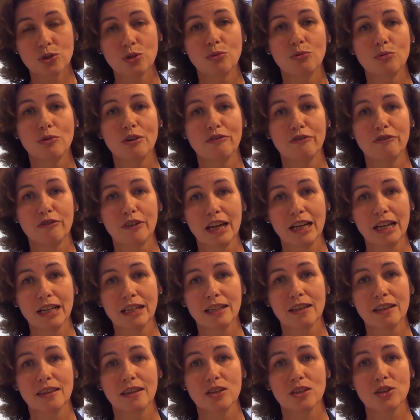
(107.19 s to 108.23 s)
to
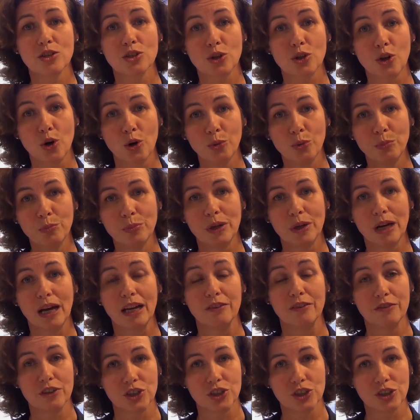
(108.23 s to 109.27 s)
reflect this scope
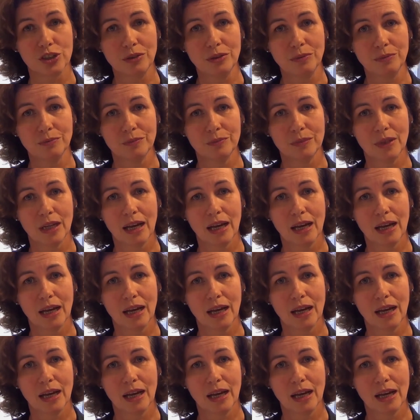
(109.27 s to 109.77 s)
and vision,